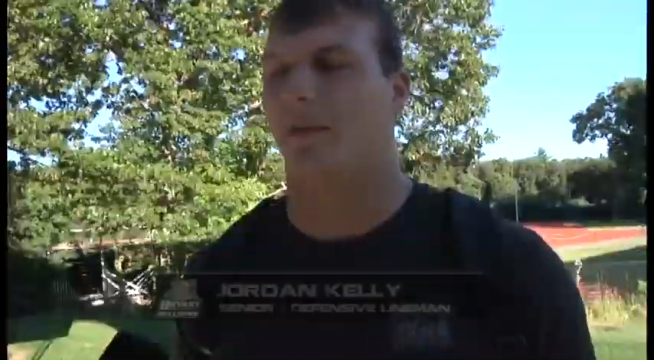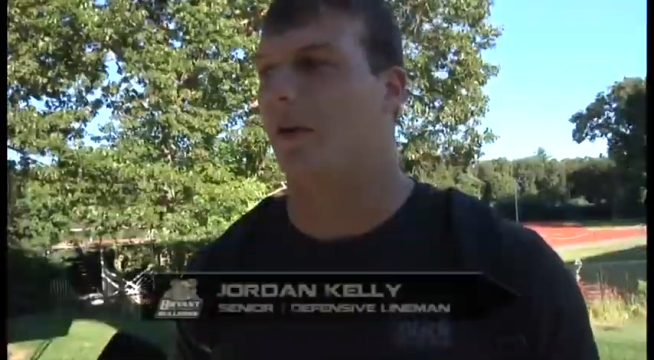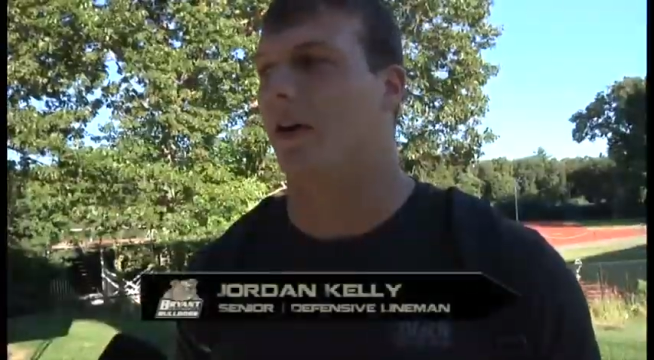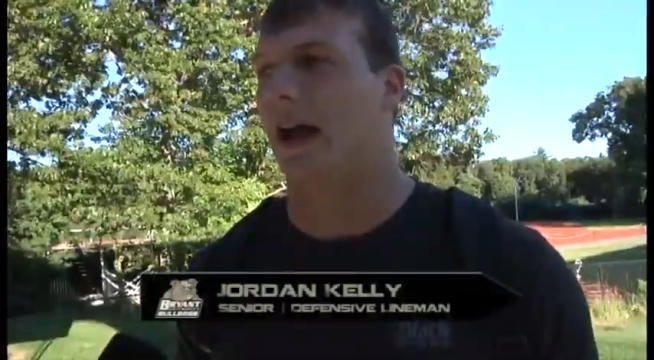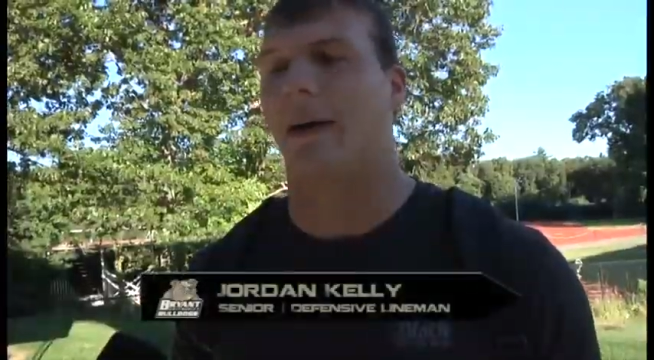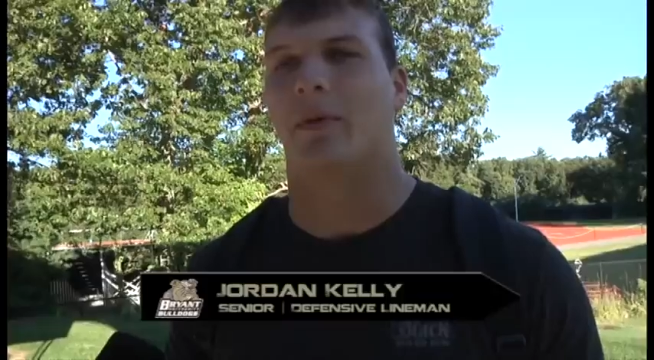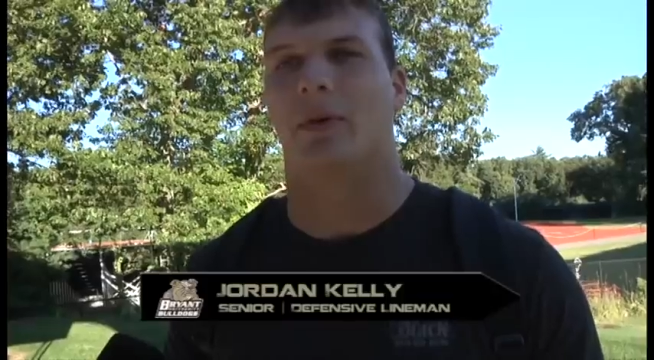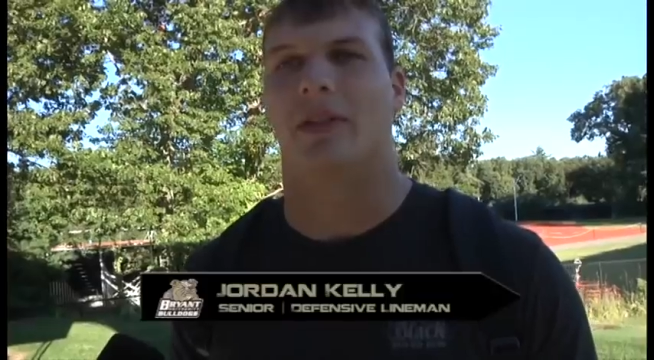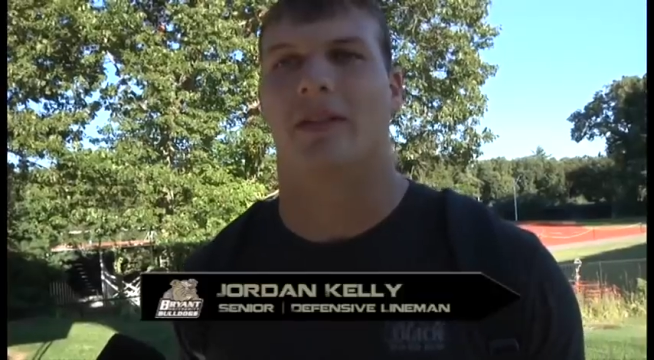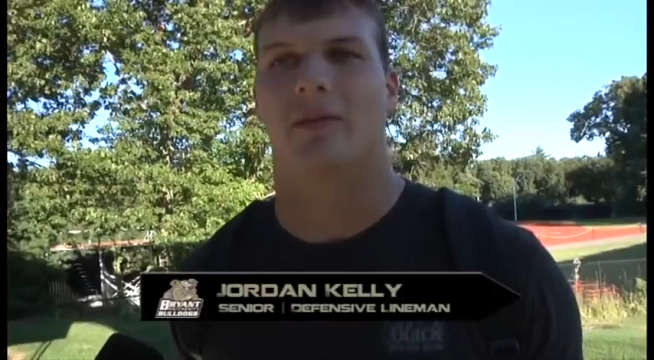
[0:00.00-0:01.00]
I'm very happy
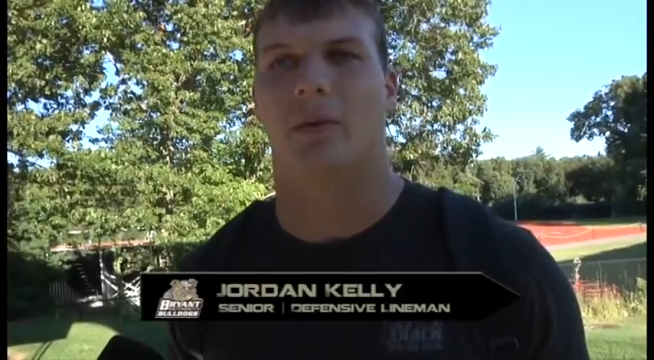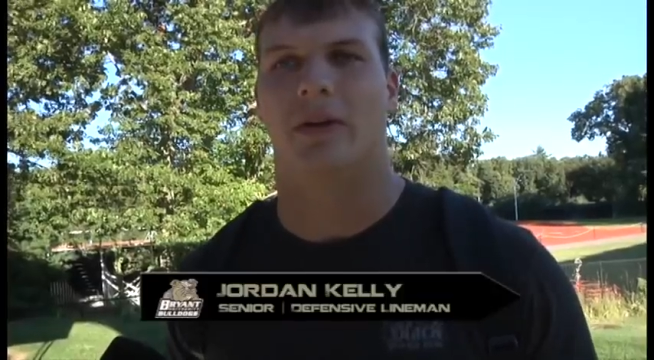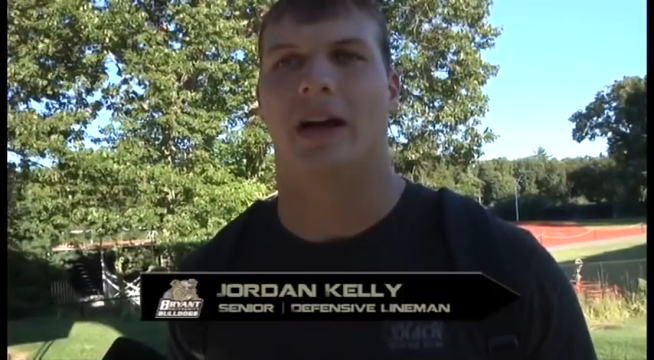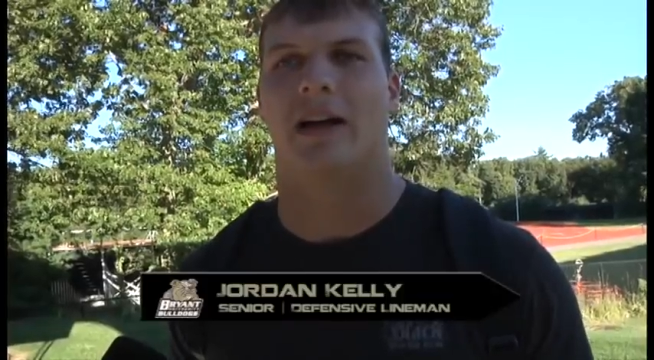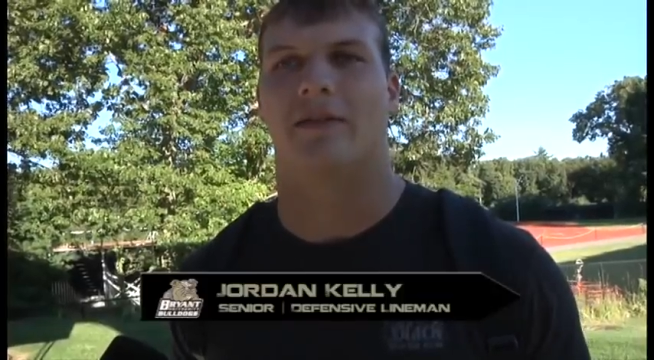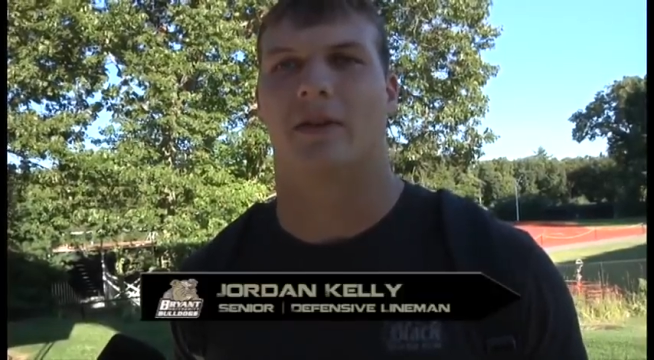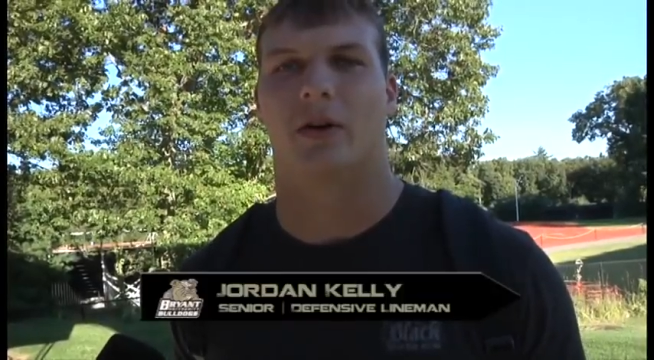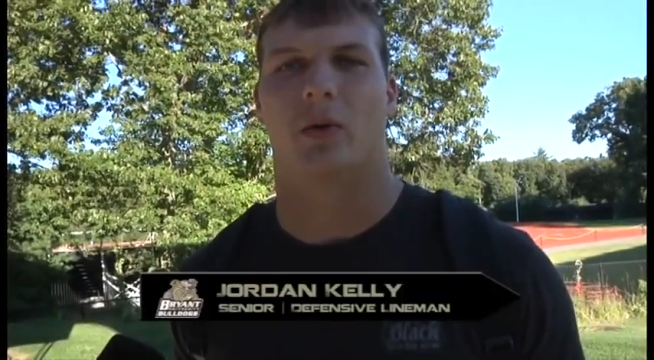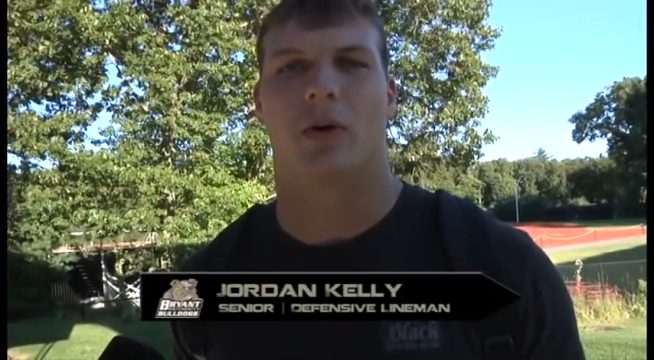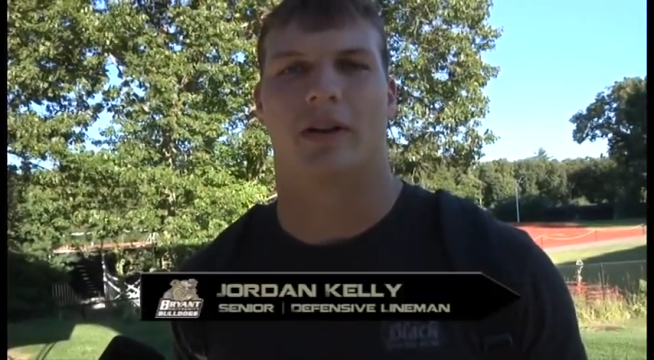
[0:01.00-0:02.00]
with what we got for our
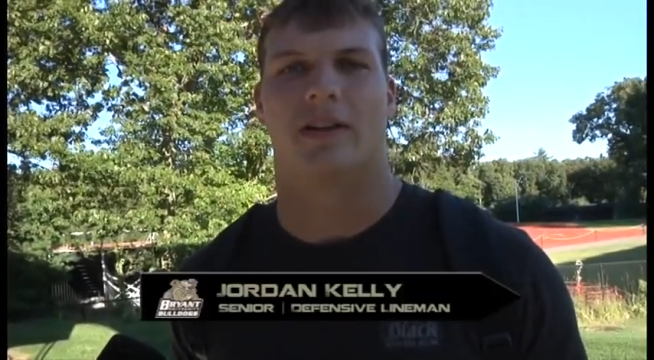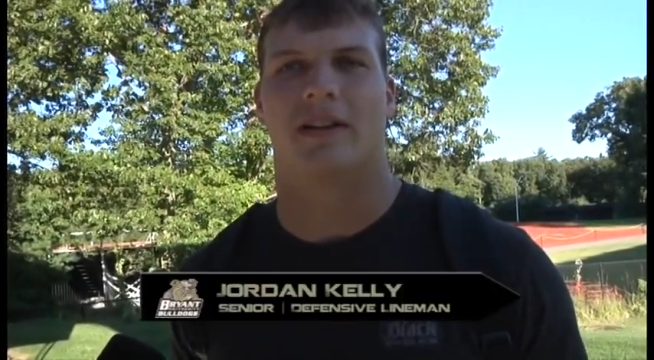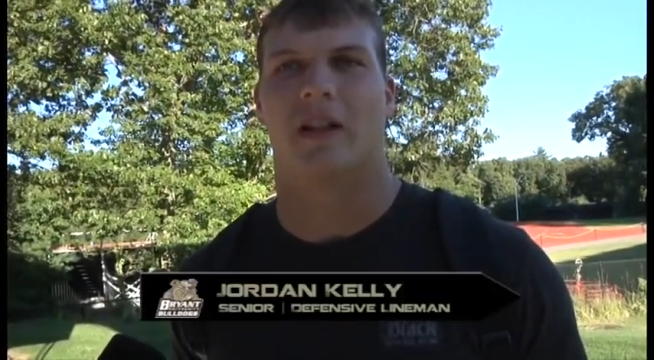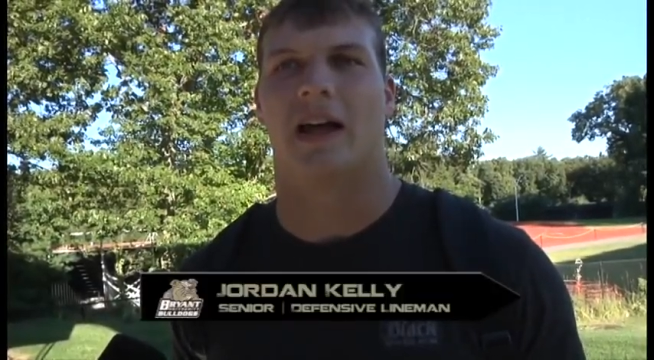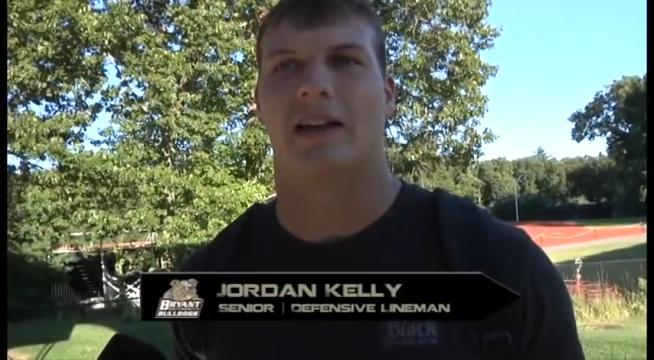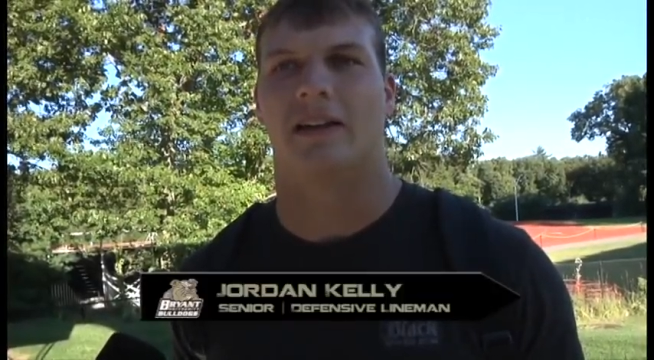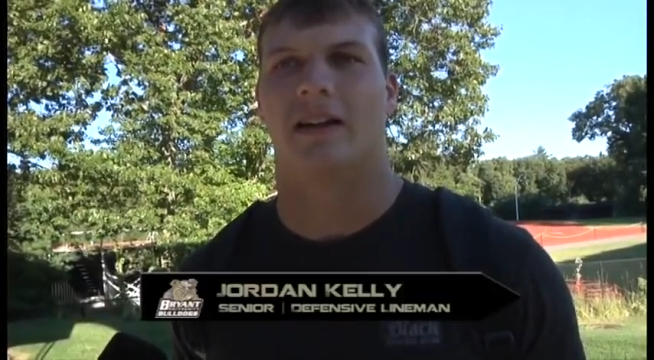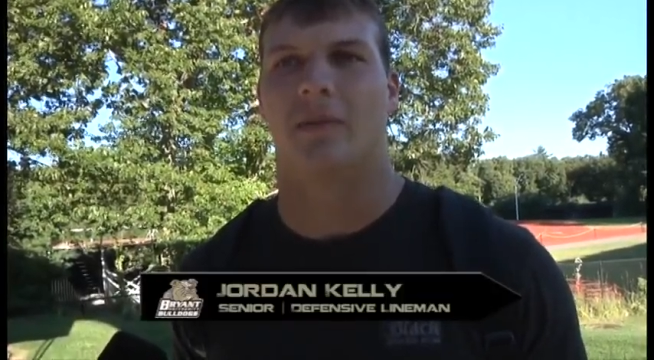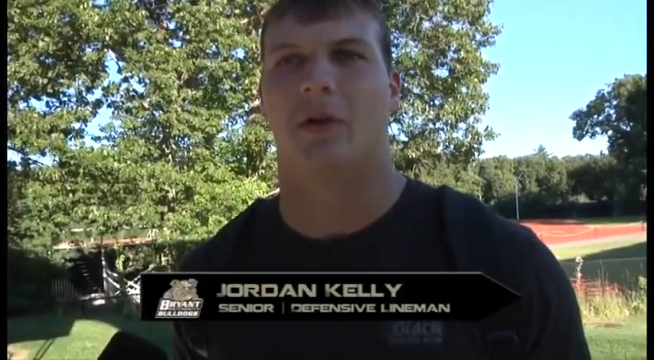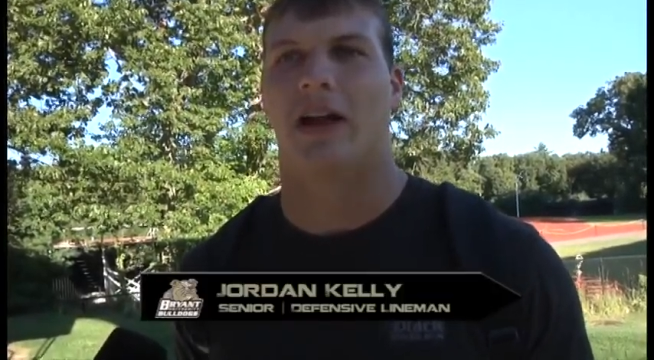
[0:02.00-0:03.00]
core on the D-line.
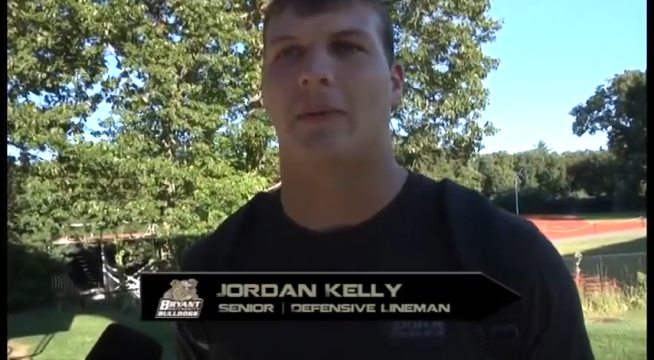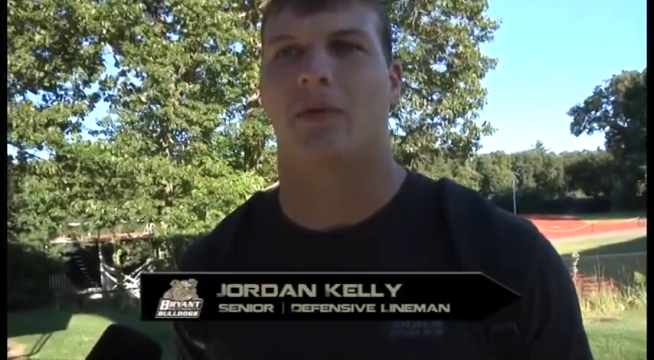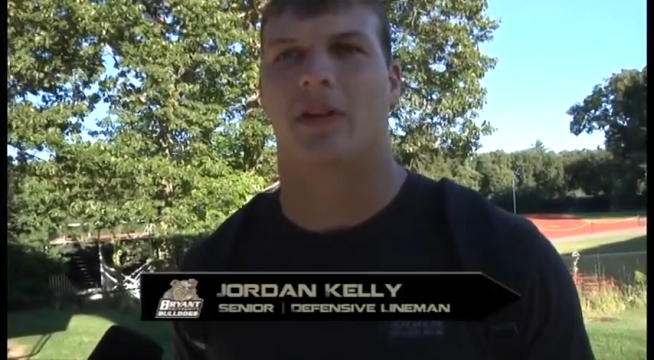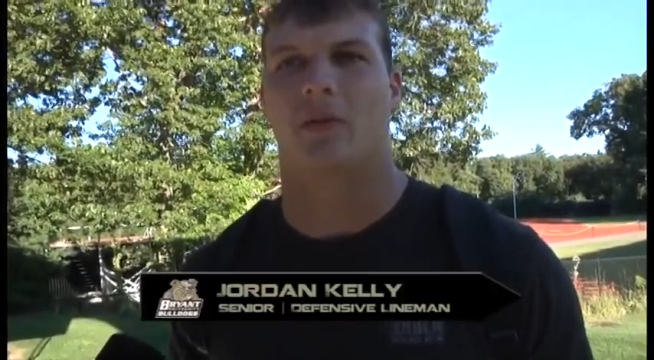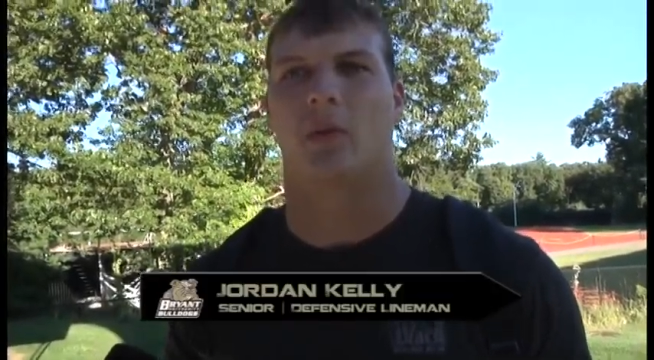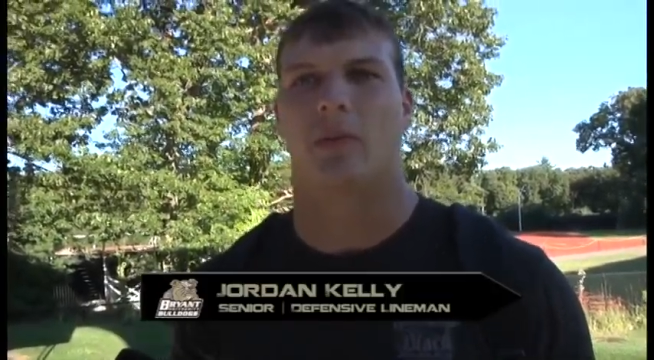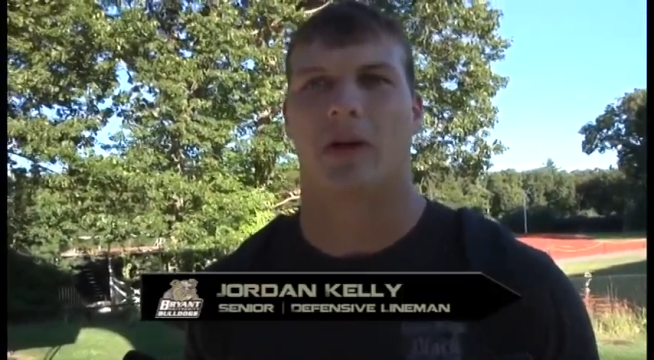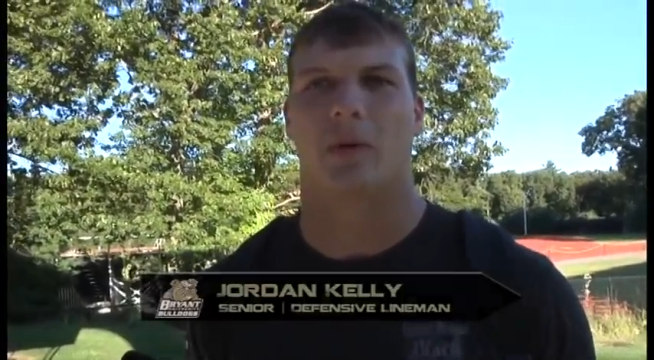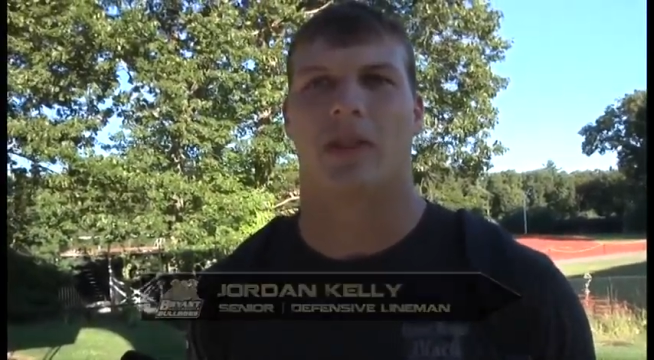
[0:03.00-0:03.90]
I'm really happy with everyone we're playing